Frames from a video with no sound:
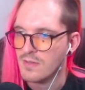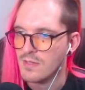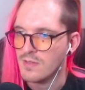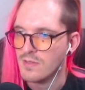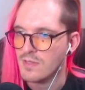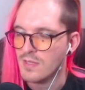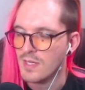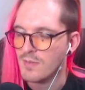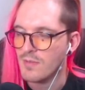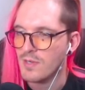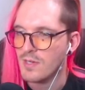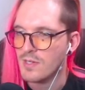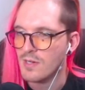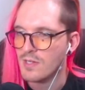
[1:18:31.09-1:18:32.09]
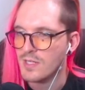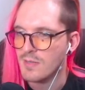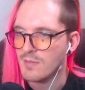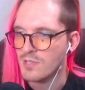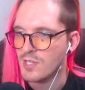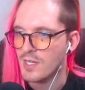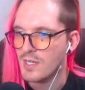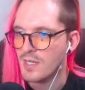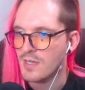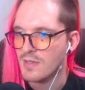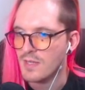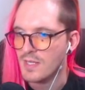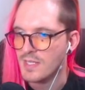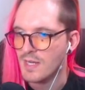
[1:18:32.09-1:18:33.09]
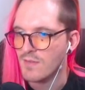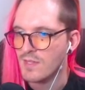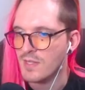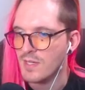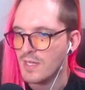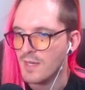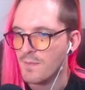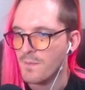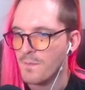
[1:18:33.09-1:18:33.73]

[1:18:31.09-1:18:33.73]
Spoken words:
Use the library card, double checking. That's everything, yep.